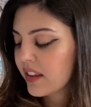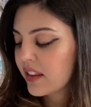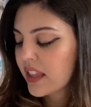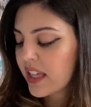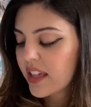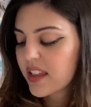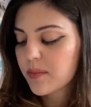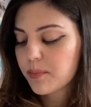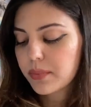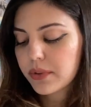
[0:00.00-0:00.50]

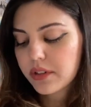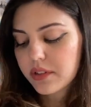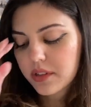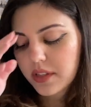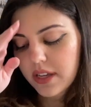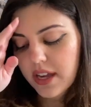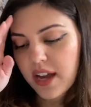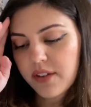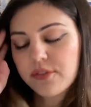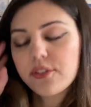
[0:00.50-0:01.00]
This
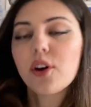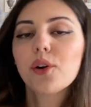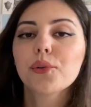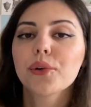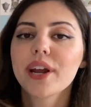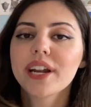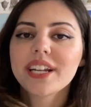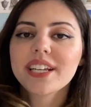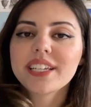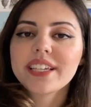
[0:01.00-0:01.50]
book, I've not
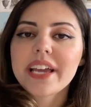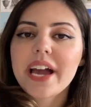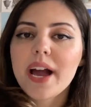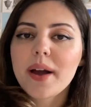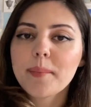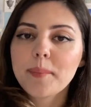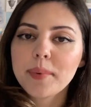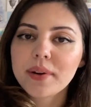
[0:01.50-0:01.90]
read it yet,